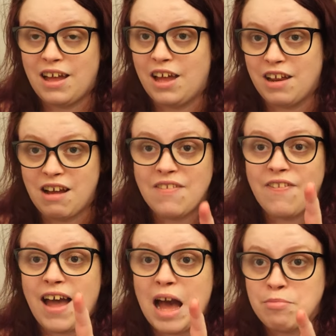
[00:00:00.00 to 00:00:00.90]
And I
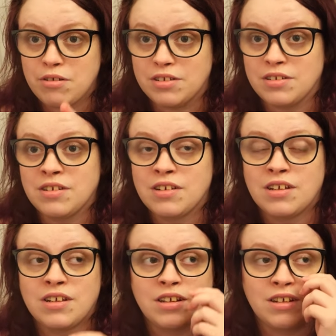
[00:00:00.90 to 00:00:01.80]
had that happen
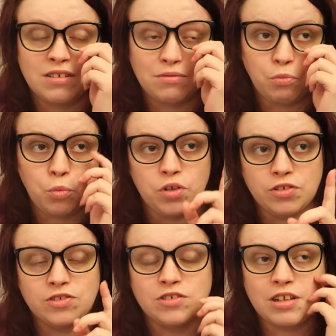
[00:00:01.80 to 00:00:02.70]

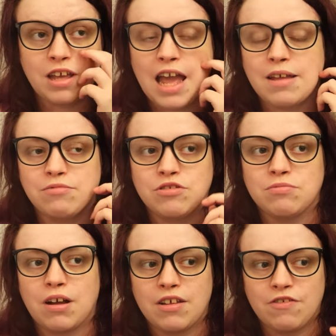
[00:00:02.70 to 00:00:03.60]
once. They came
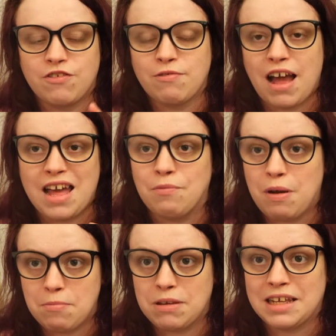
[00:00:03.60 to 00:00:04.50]
to my flat in
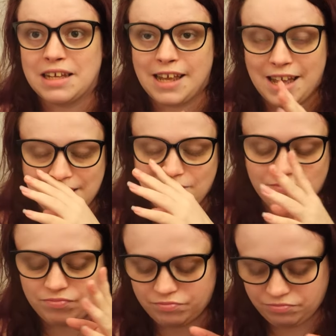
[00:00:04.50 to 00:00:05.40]
Wembley
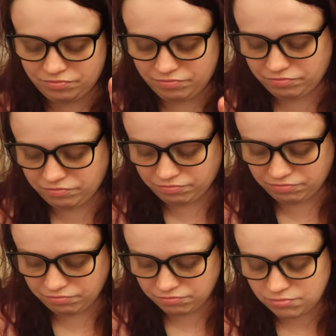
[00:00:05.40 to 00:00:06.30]
again
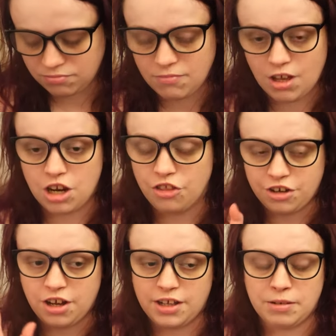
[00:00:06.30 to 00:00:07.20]

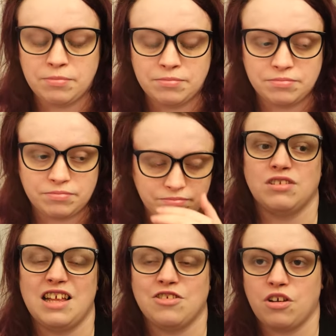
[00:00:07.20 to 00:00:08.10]
another time.
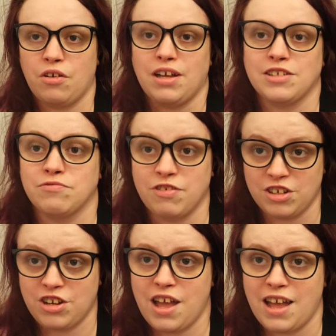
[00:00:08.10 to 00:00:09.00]
Let's go get some
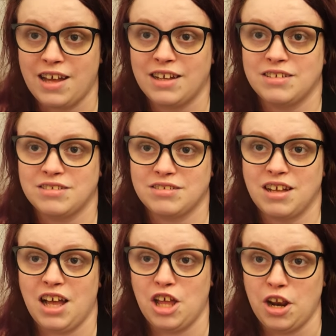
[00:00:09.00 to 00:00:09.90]
fresh air.
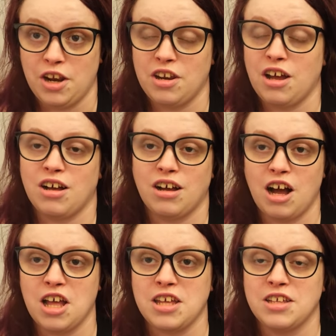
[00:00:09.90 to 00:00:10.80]
And
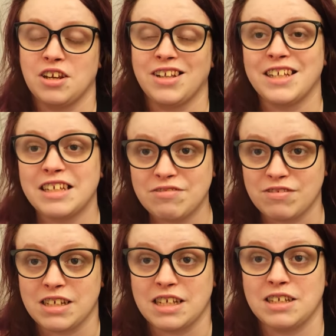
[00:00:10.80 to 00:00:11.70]
I
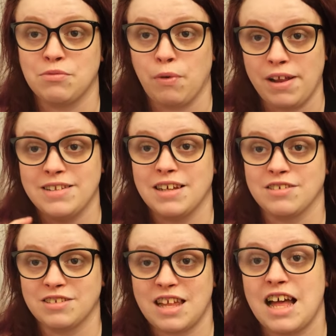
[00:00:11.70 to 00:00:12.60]
naively went
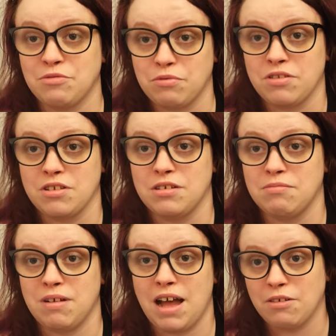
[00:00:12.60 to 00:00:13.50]
downstairs with
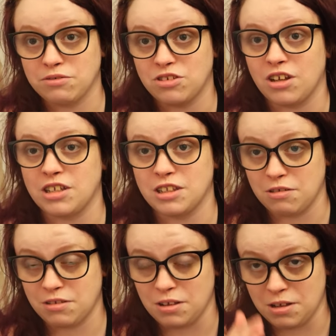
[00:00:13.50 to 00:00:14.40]
them outside
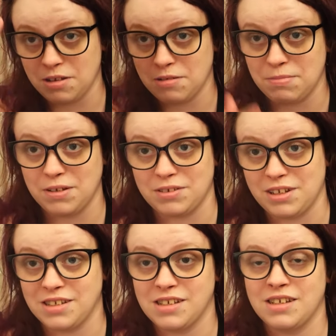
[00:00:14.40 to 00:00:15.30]
the, the
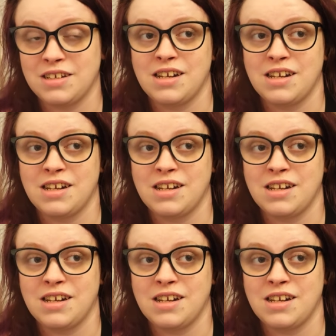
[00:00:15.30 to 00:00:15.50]
building